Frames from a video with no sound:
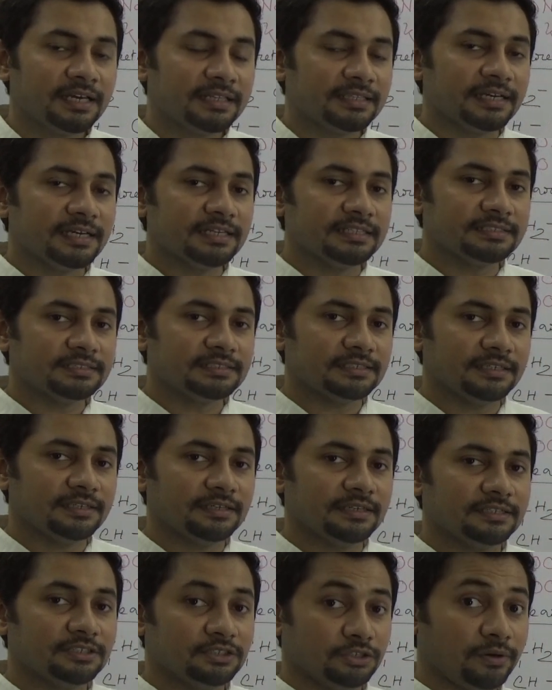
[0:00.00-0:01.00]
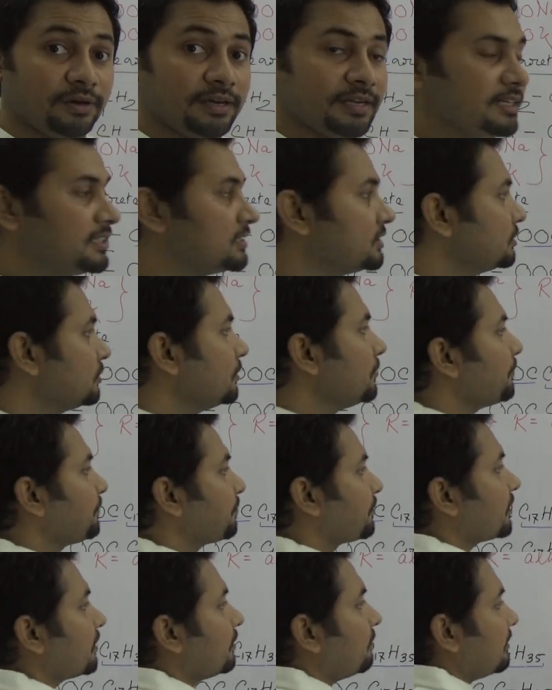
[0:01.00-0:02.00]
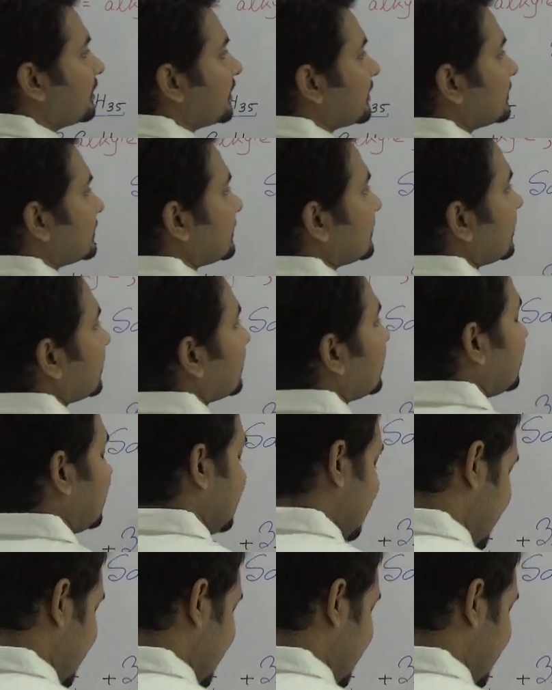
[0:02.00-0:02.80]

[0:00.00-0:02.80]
That is a toilet soap. We can say the